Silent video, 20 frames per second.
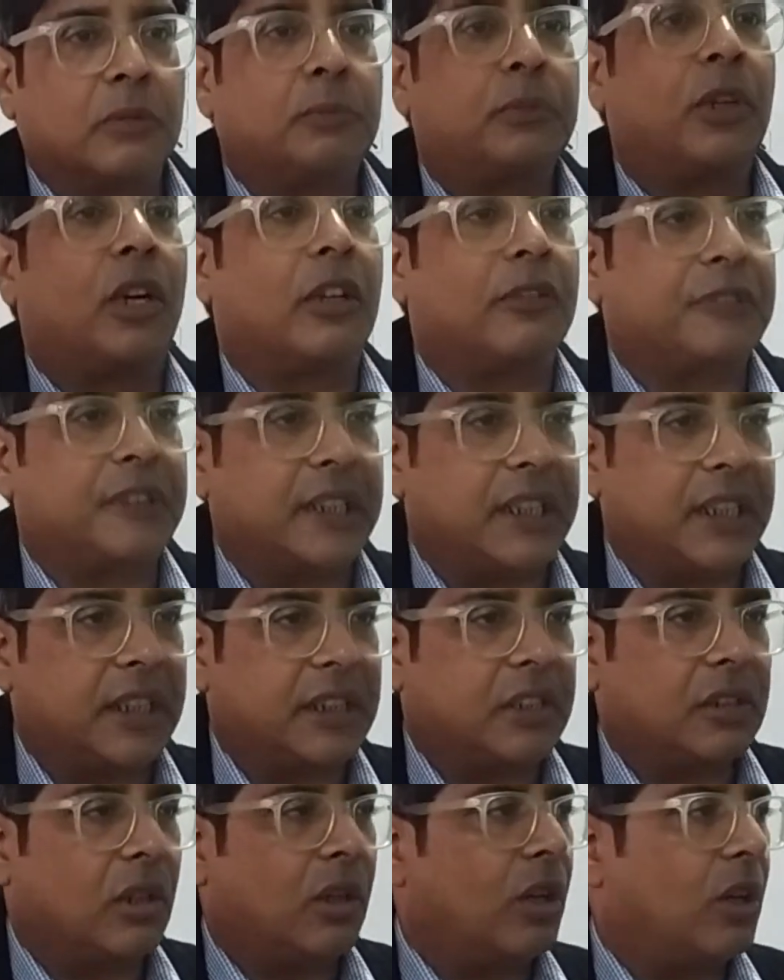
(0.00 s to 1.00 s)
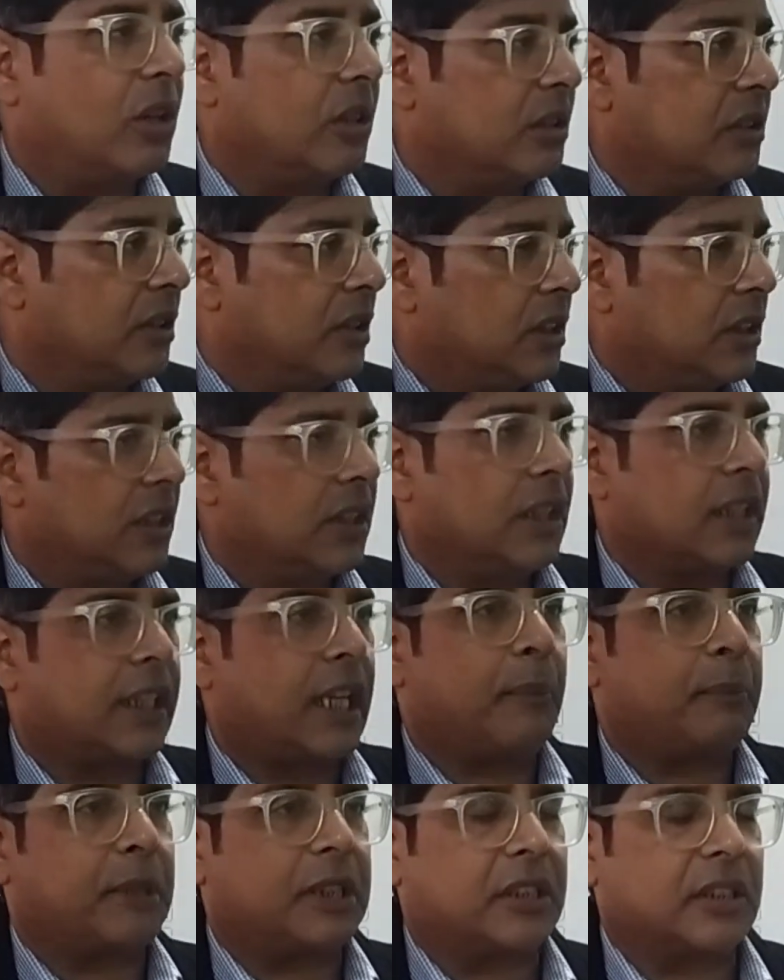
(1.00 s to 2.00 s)
profit or
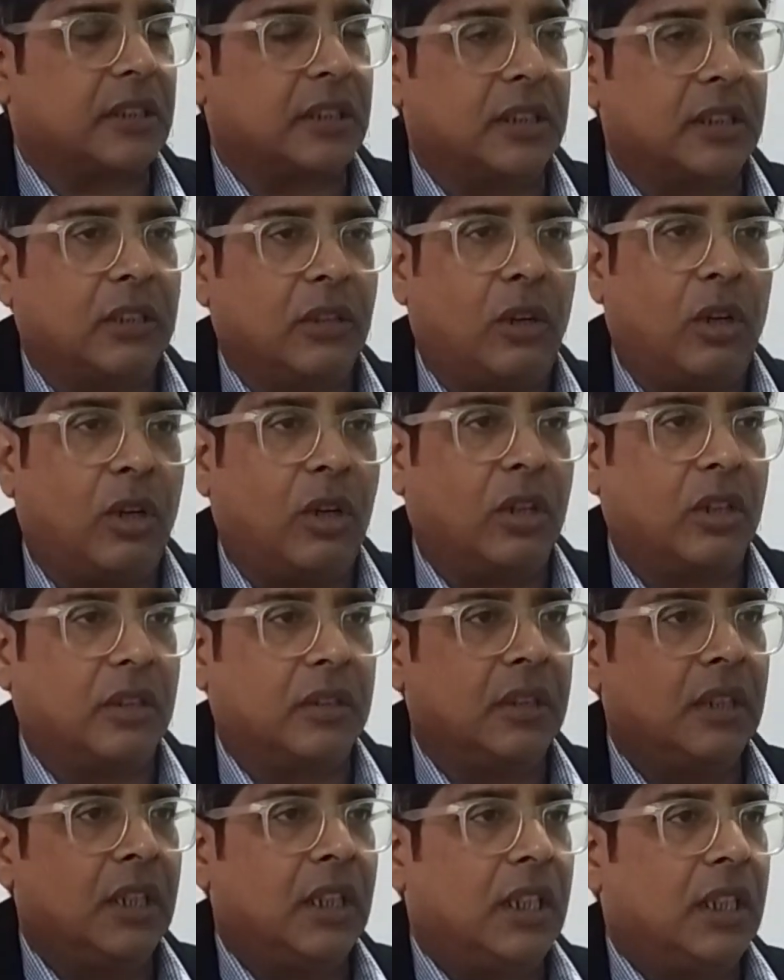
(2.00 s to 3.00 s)
capital or